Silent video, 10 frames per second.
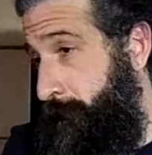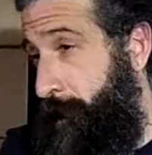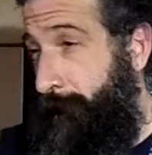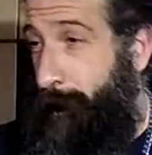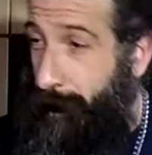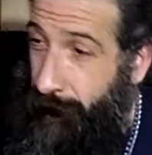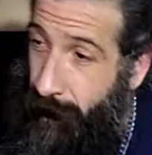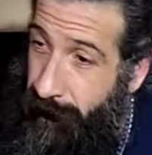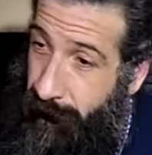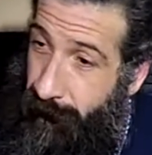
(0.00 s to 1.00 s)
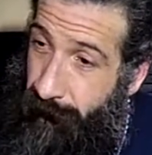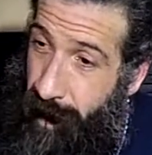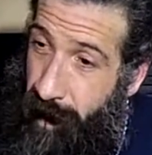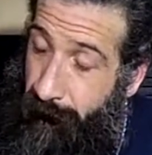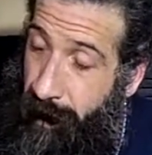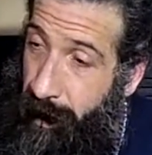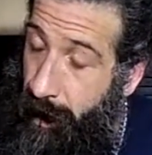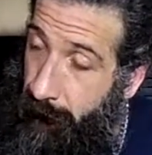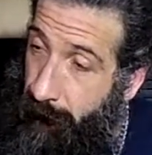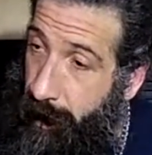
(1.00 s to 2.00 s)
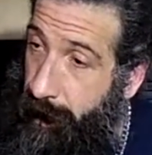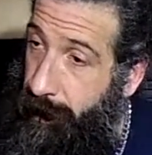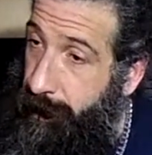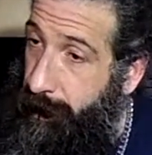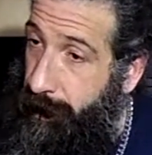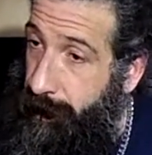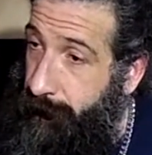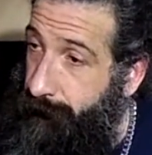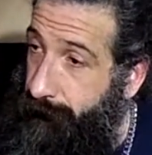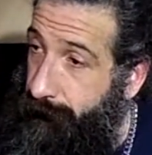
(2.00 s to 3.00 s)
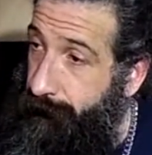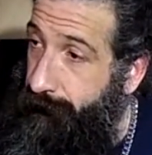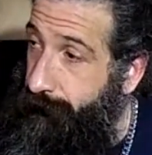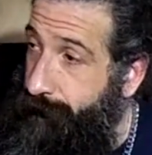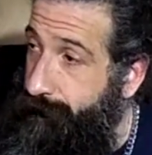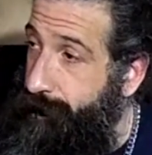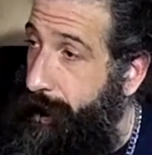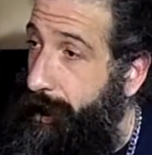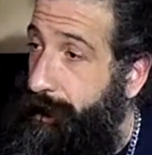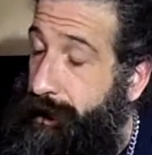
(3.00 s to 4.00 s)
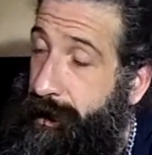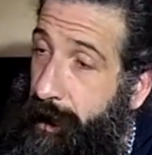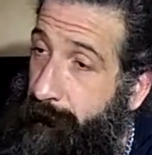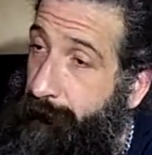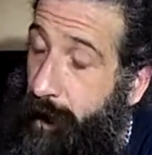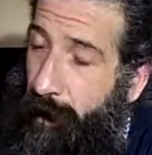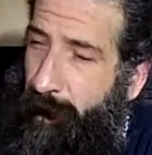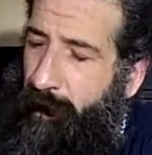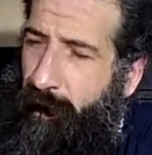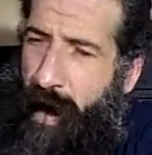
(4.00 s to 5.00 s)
One of them I think is a dream, and the other one is playing stickball with